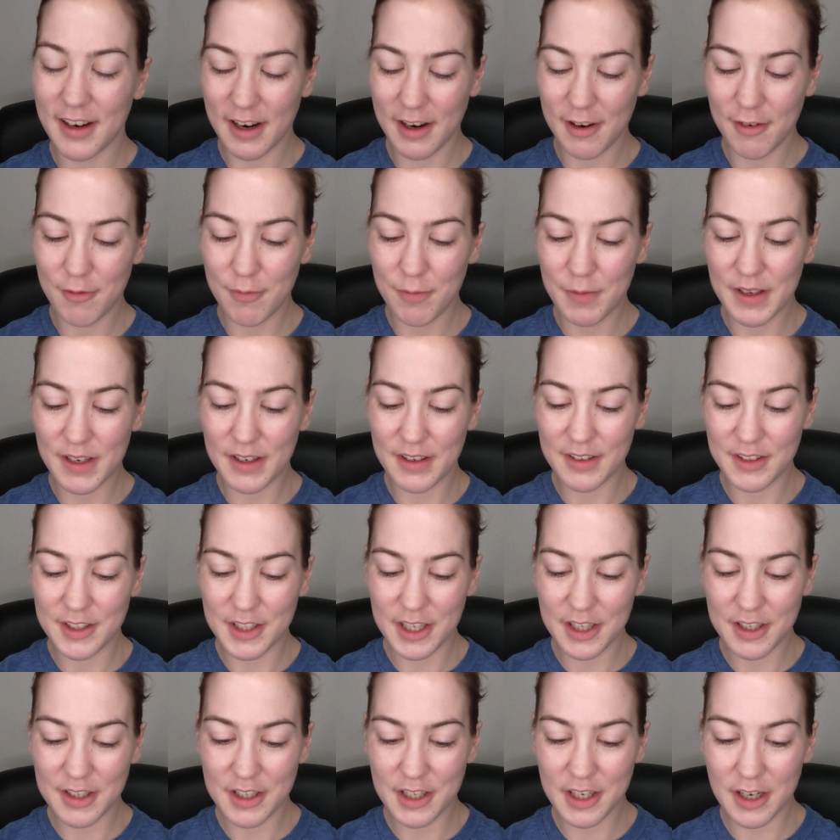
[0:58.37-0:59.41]
I've been
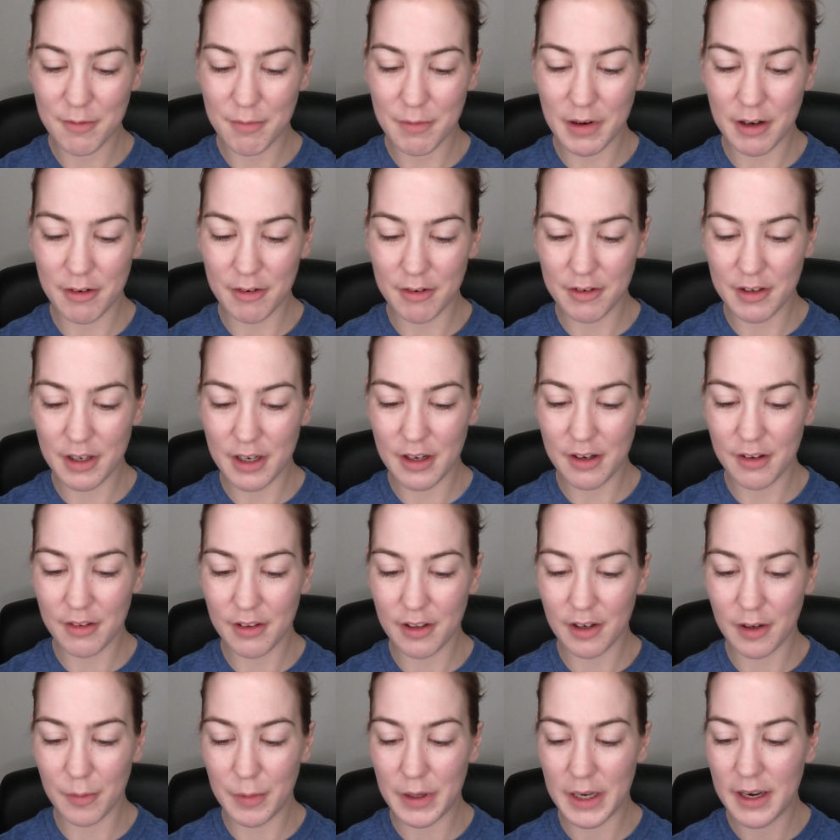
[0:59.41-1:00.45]
changing up my routine a
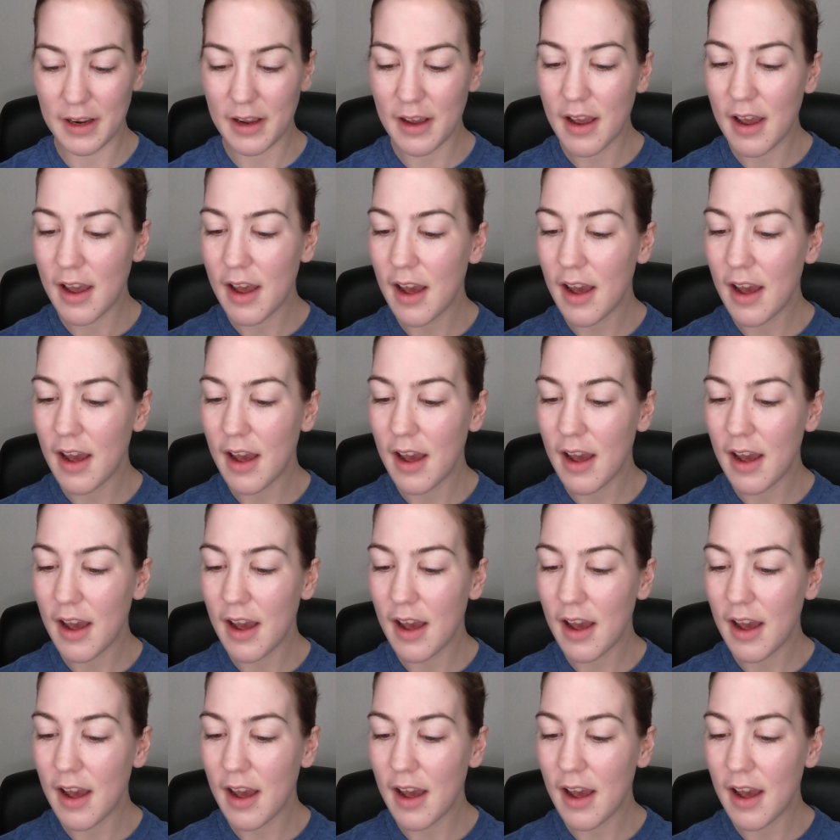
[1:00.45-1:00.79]
little bit.